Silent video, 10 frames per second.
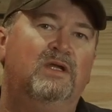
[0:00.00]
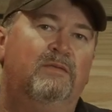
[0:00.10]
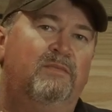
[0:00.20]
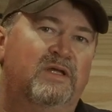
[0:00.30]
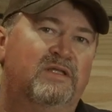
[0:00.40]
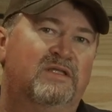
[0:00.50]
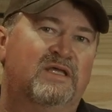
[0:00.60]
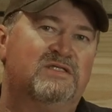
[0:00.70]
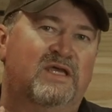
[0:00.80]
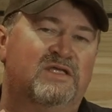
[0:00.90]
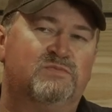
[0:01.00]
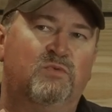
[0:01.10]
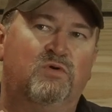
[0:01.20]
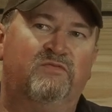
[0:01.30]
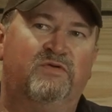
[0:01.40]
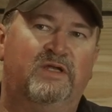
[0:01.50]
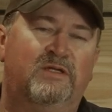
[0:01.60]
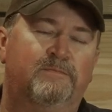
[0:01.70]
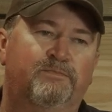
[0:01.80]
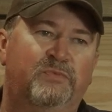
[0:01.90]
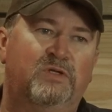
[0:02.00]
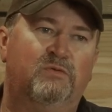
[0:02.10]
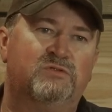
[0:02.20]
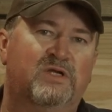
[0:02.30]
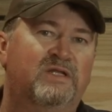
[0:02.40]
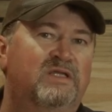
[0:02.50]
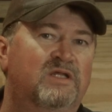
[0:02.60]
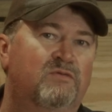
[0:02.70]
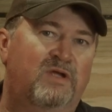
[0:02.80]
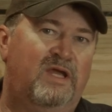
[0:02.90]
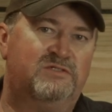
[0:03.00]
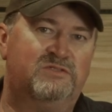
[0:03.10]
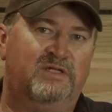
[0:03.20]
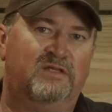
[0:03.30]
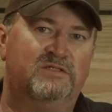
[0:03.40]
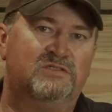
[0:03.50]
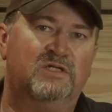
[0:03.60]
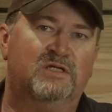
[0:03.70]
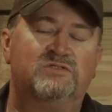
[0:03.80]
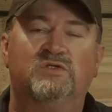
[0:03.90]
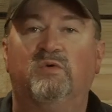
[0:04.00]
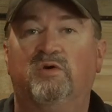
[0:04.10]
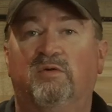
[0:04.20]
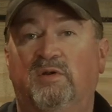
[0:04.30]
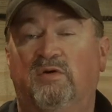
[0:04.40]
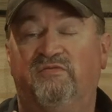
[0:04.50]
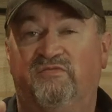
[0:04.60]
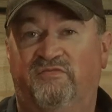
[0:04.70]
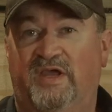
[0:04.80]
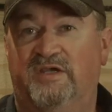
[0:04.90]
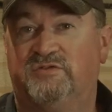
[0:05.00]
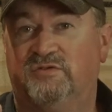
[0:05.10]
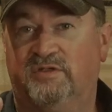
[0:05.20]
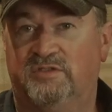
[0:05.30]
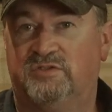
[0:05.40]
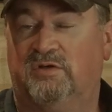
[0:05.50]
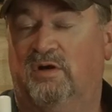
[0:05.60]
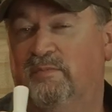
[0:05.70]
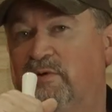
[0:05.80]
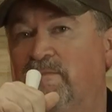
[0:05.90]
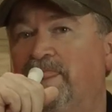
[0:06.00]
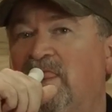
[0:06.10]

but that has more of a, we're trying to get a reaction out of these ducks. So we're going to blow it faster and sharper.